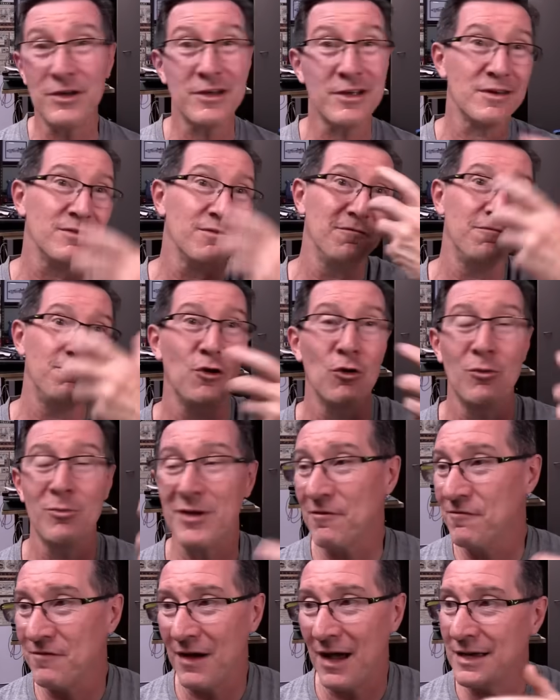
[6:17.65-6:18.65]
You can film
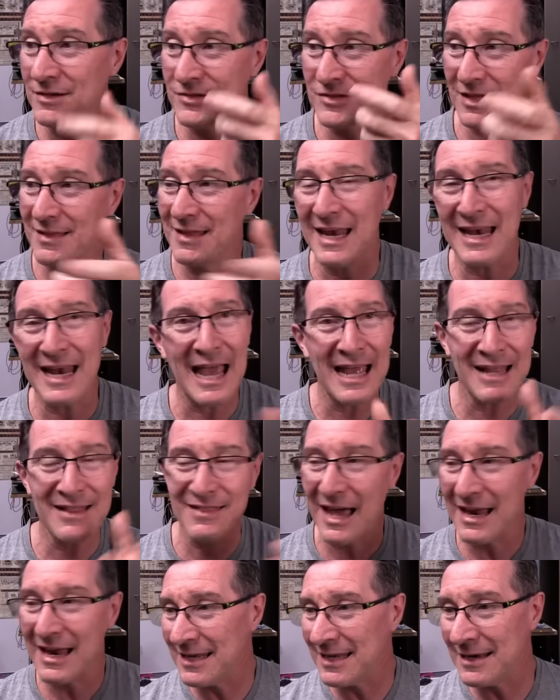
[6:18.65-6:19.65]
your face and then add
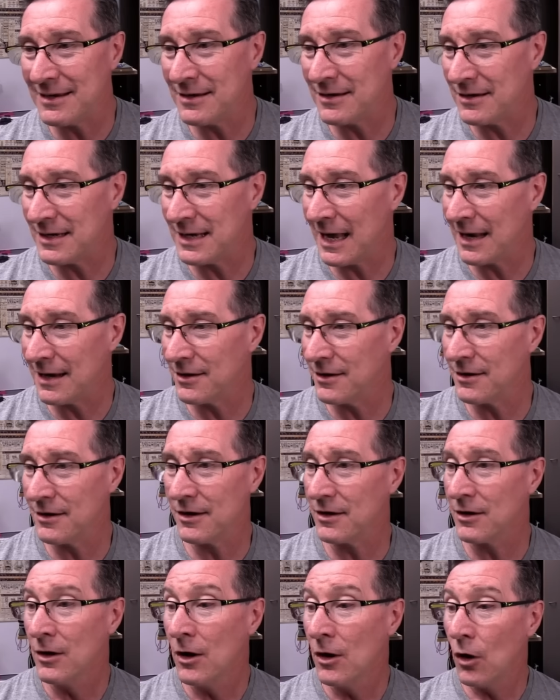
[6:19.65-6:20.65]
in and edit
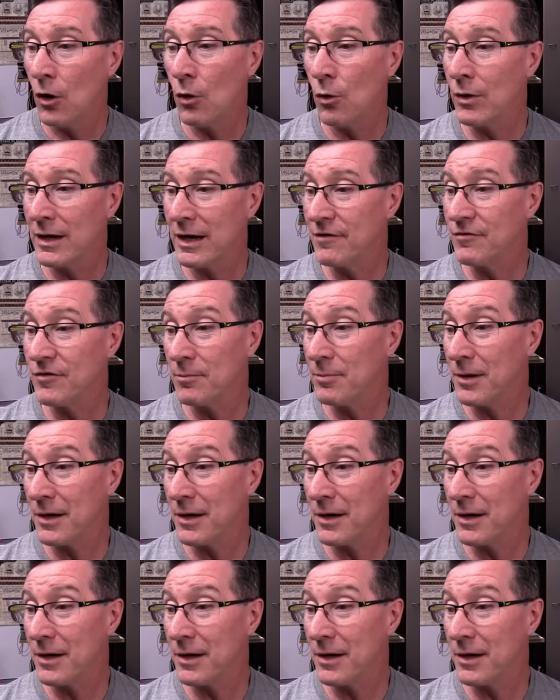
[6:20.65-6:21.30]
it or whatever.